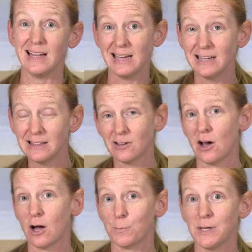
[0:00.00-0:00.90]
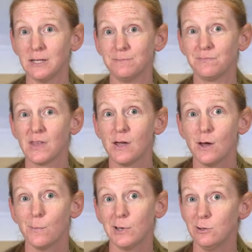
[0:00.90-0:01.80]
and in the cockpit,
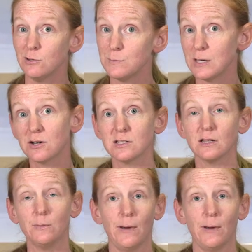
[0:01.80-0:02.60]
but no speakers on the